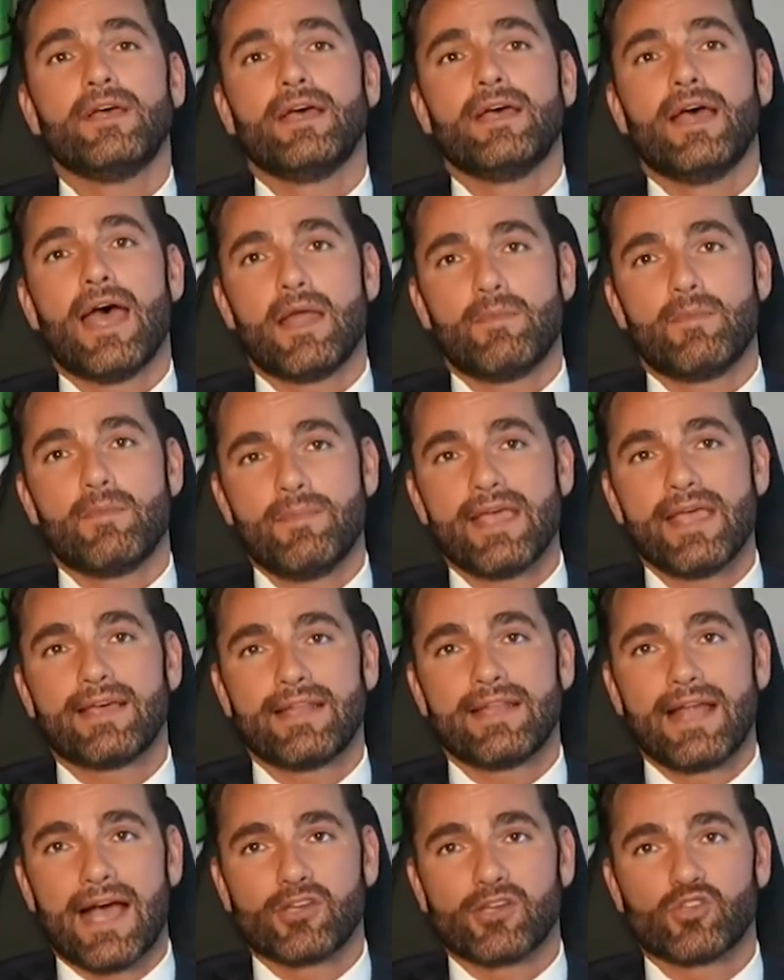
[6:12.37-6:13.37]
and make an
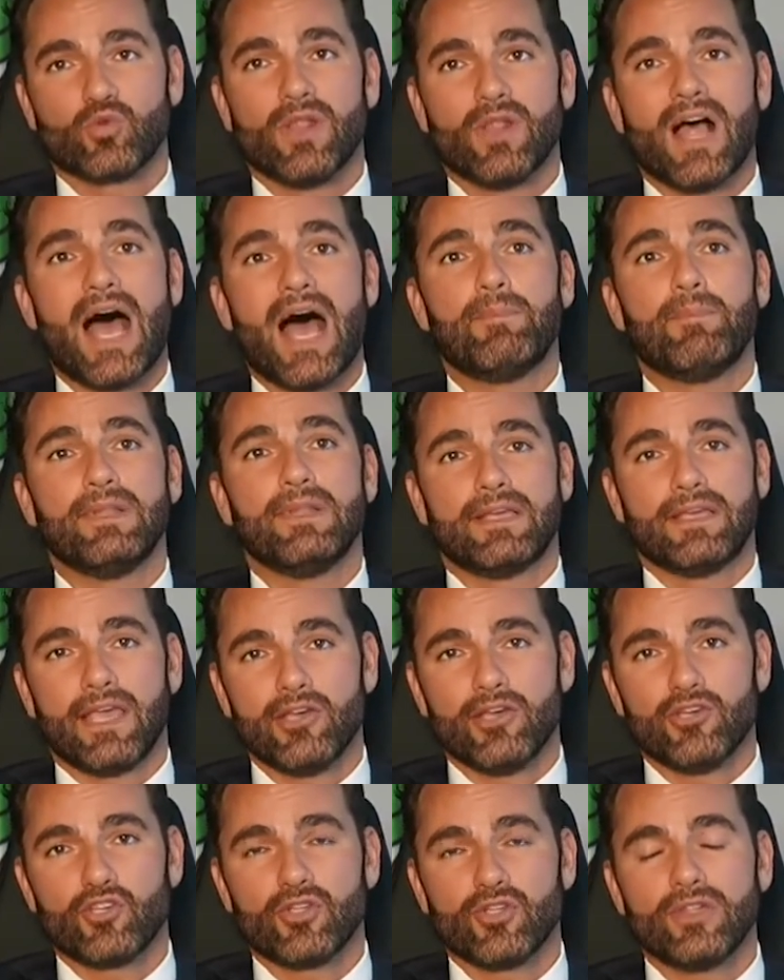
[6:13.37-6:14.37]
actual
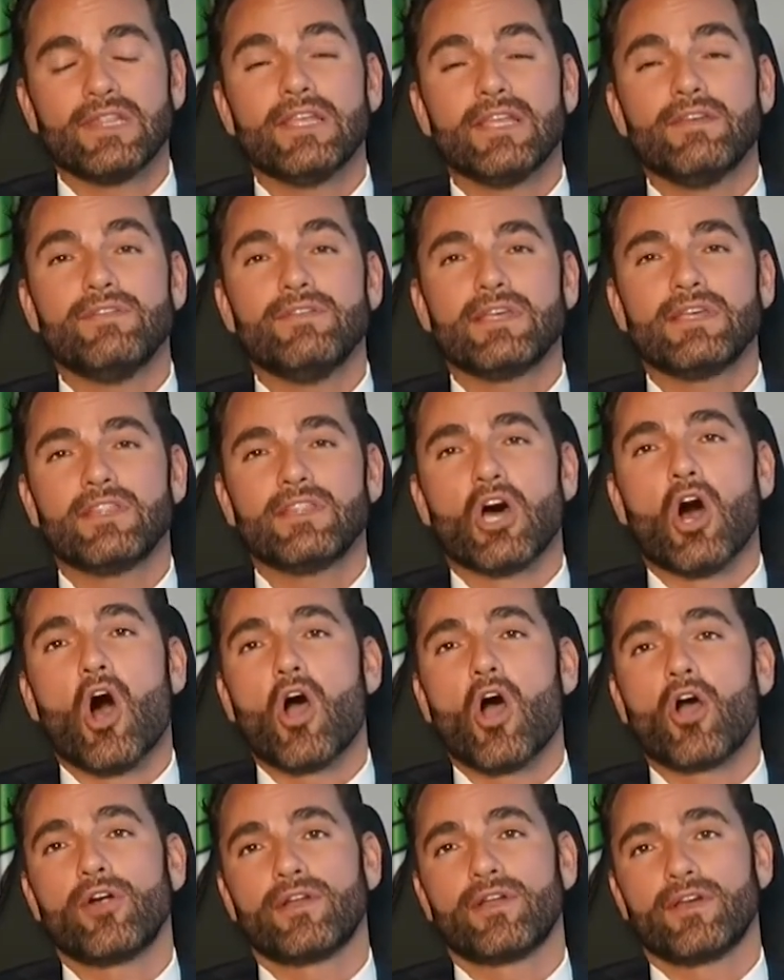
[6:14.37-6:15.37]
application living in the
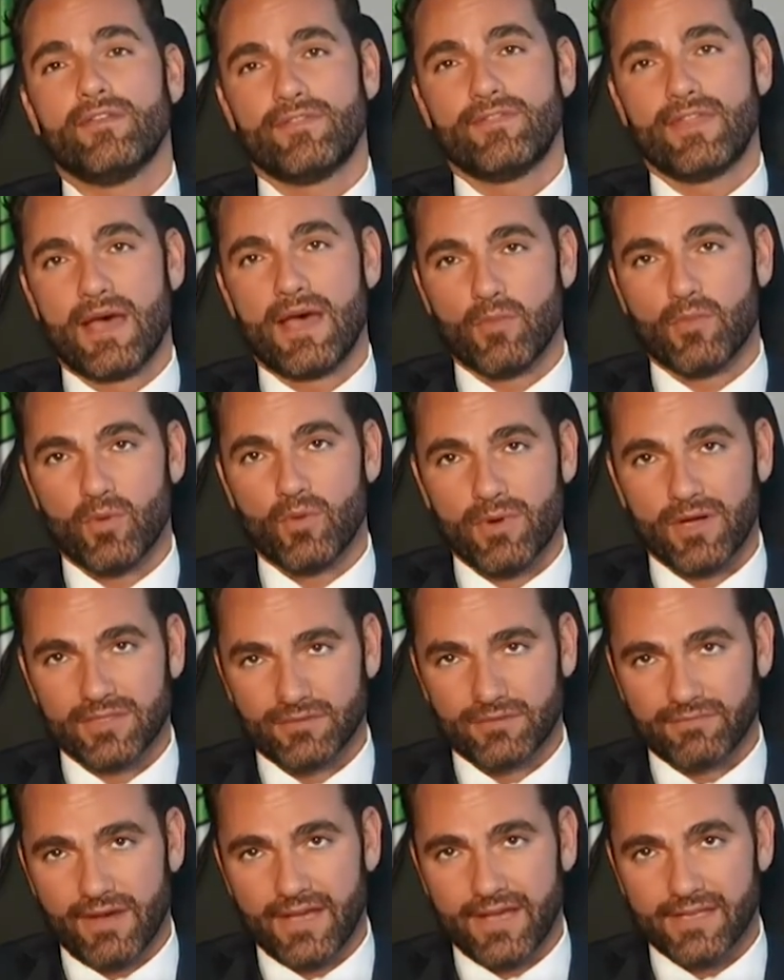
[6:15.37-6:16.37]
heart of that mobile
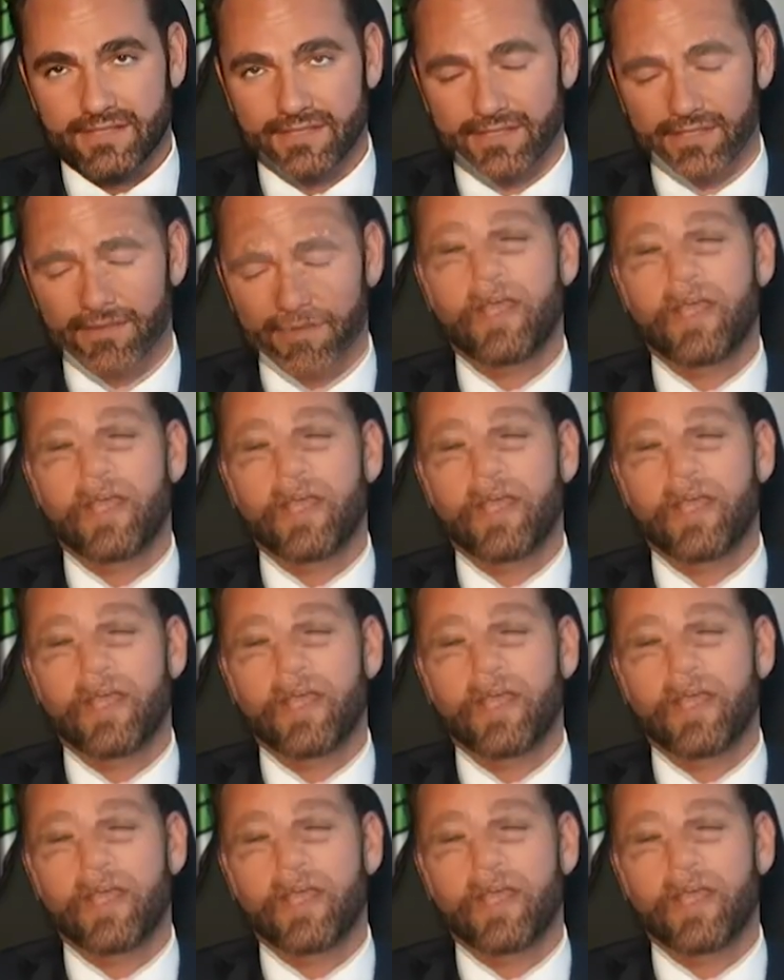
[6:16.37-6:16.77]
device?